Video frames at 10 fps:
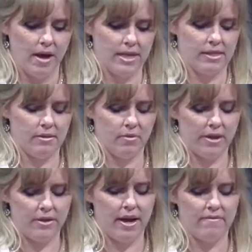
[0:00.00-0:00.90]
As the
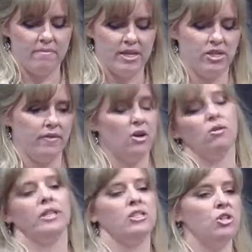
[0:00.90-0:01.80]
brethren have mentioned, there
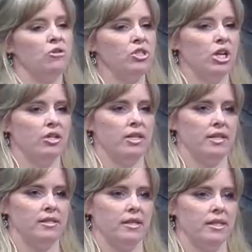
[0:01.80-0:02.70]
are only two
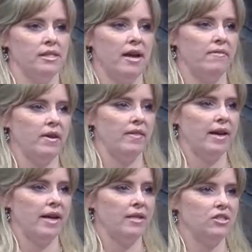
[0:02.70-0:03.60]
churches in the seven
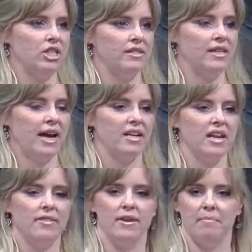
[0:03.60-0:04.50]
that Jesus had
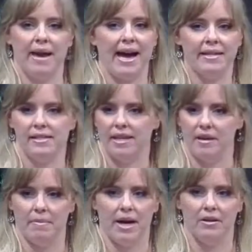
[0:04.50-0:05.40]
nothing bad to
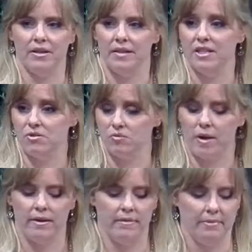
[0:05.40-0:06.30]
say about, and this was
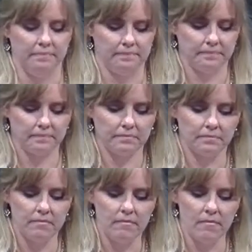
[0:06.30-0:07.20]
one of them.
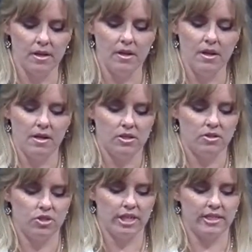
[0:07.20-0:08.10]

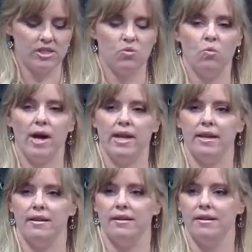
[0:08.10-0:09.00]
So Jesus
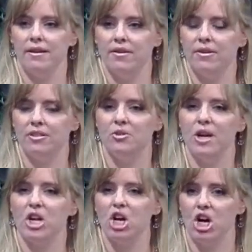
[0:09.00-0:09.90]
wanted
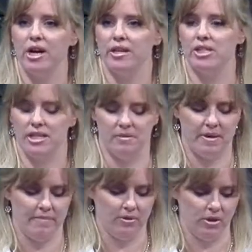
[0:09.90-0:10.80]
to encourage his
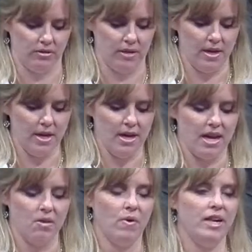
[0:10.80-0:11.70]
people.
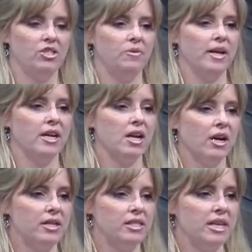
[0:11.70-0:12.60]
He wanted to
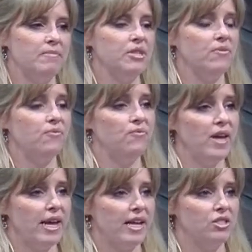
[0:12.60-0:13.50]
encourage them to
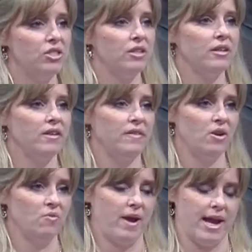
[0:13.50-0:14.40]
finish
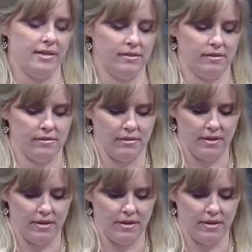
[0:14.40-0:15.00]
their race.